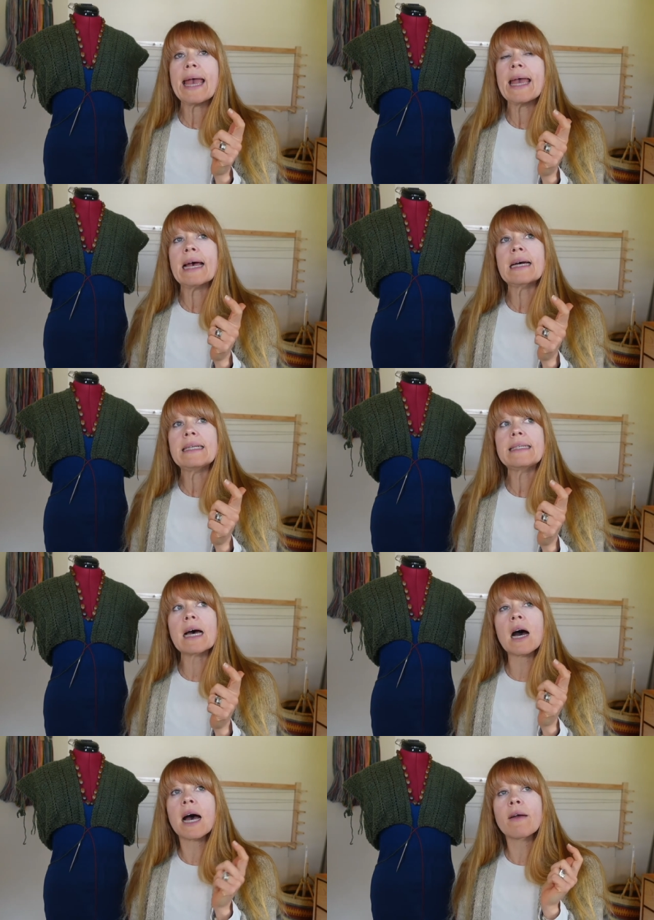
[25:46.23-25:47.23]
and
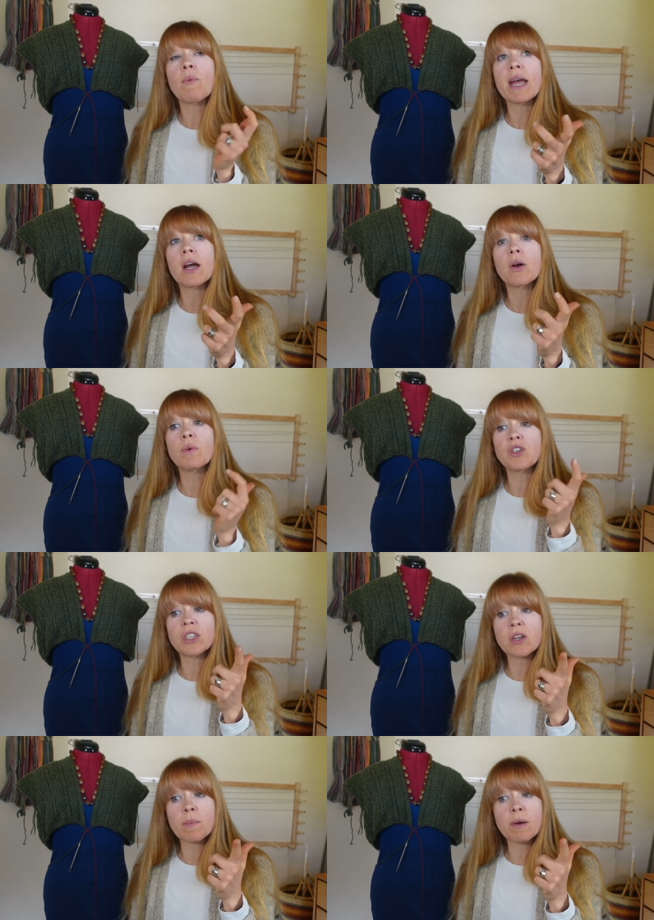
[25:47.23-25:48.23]
I wear, which
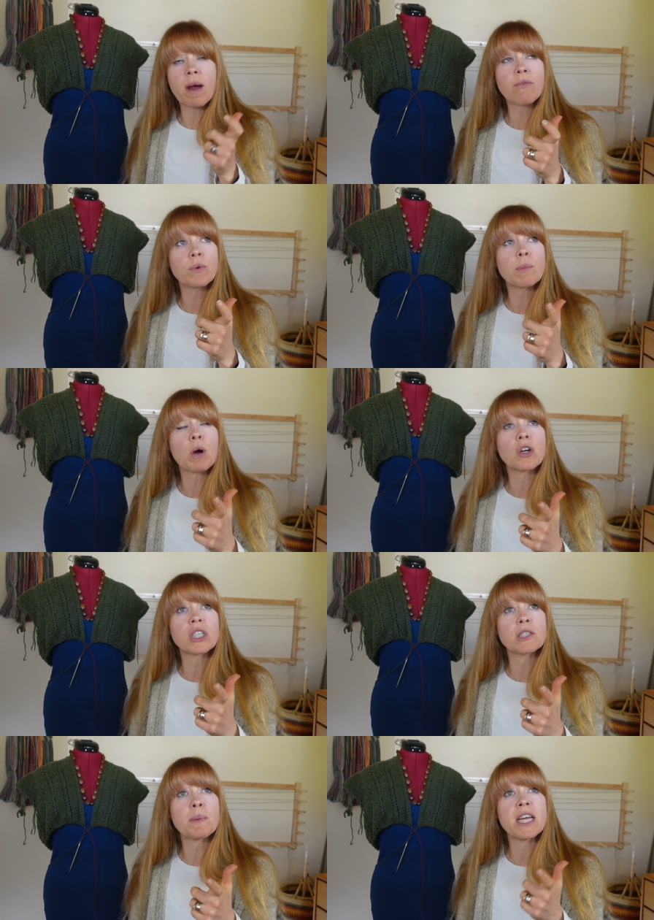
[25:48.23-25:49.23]
is on my Ravelry
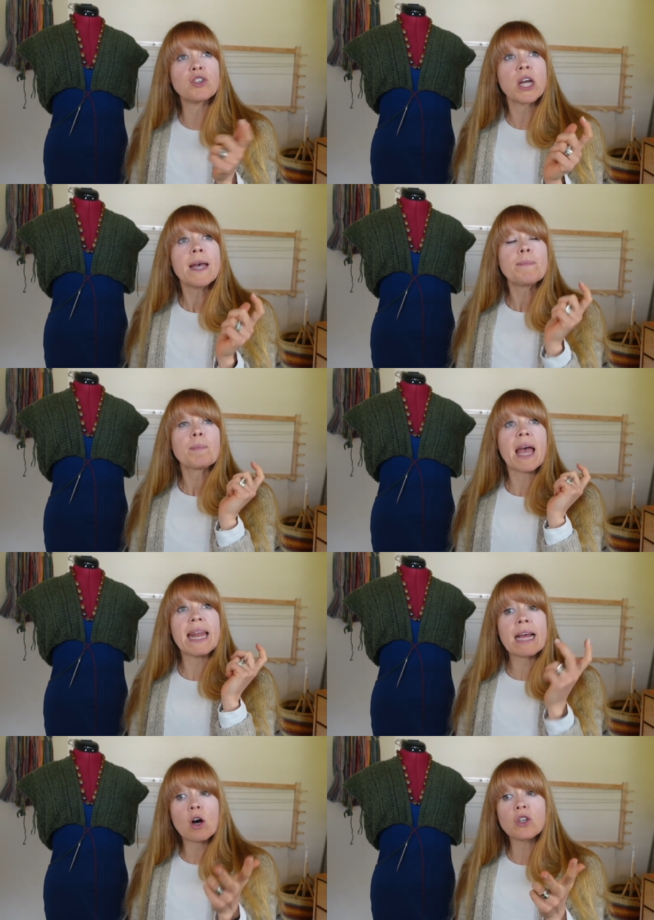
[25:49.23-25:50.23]
Projects page,
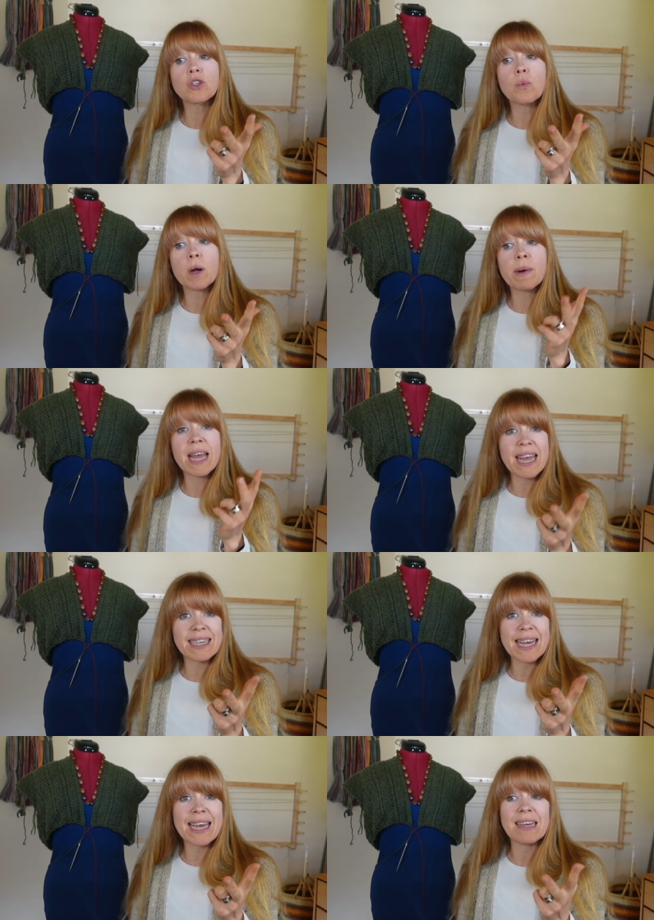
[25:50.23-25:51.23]
and I also wear my
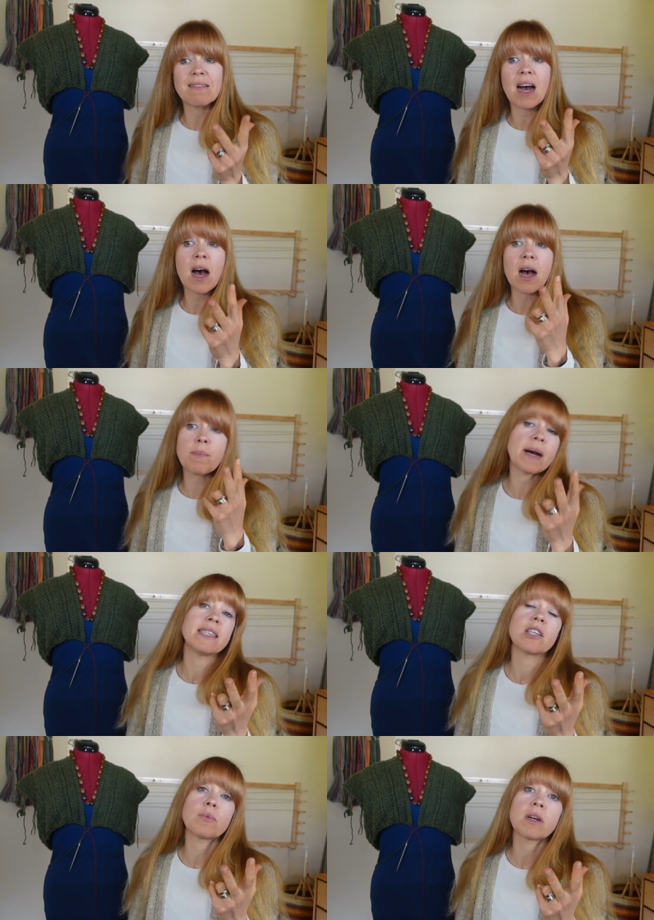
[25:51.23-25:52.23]
A-Day uh, by
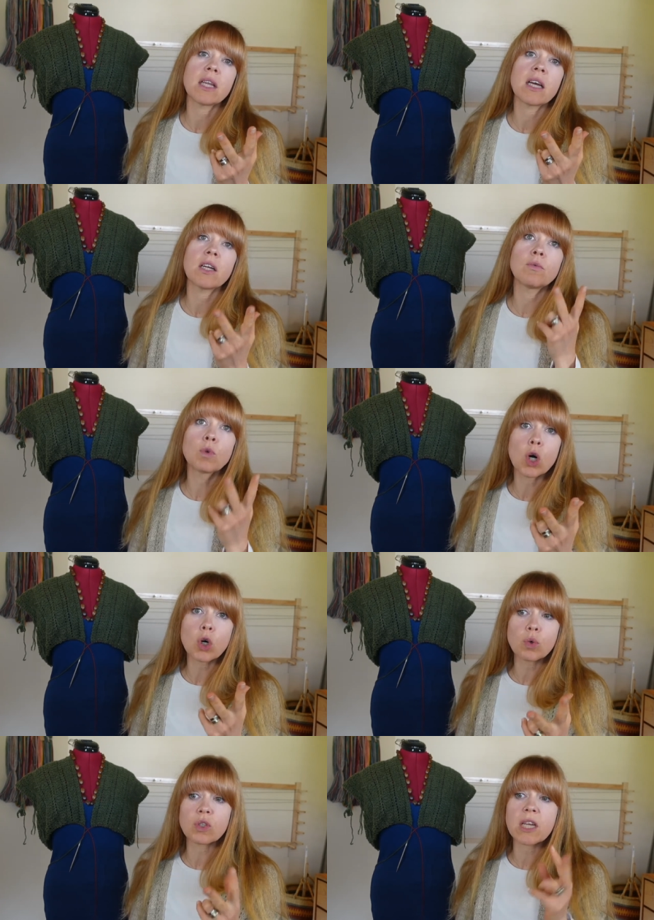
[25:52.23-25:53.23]
Cirilla
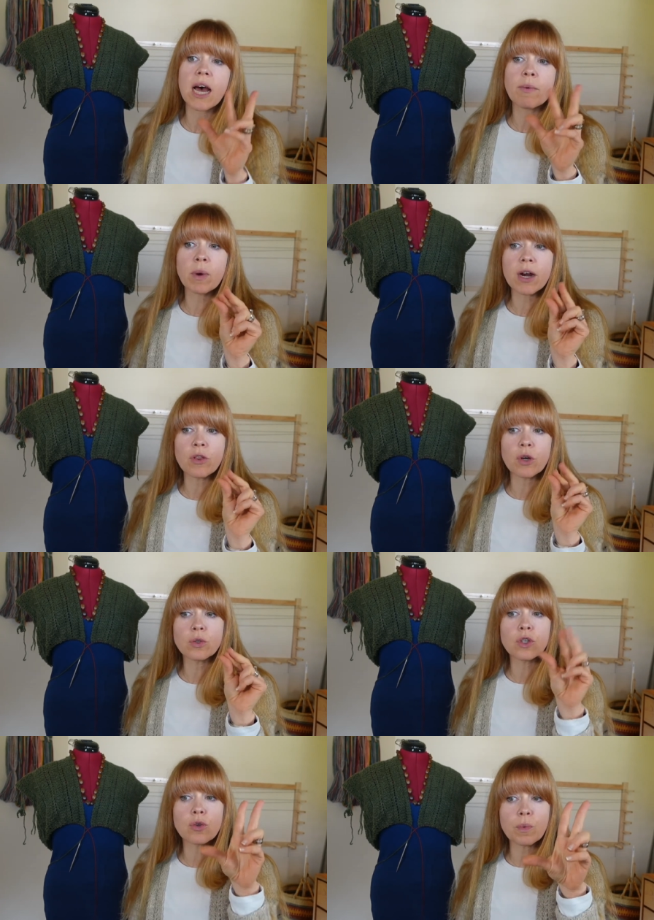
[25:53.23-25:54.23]
Rose. I wear
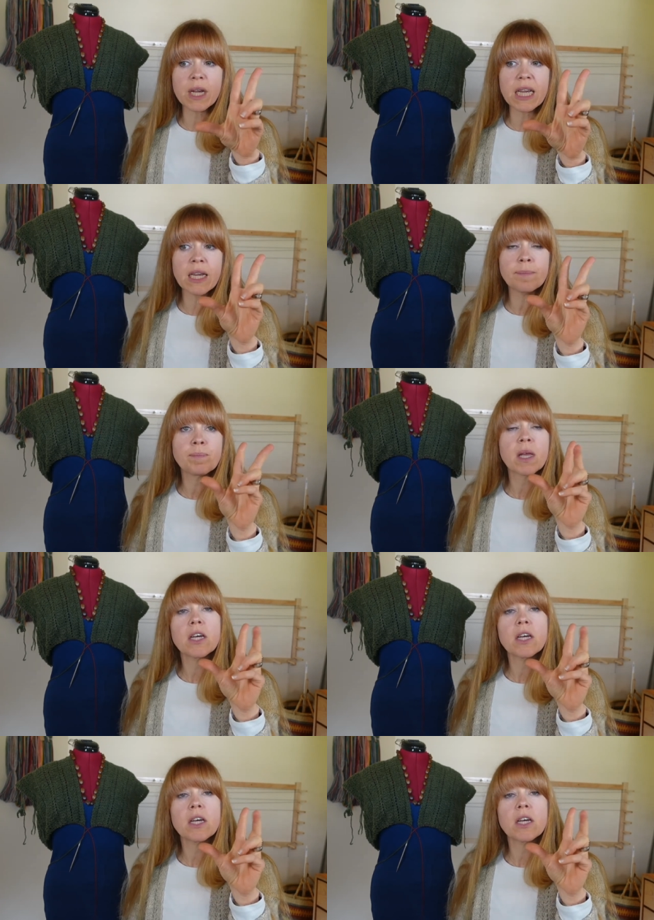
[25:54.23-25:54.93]
those three.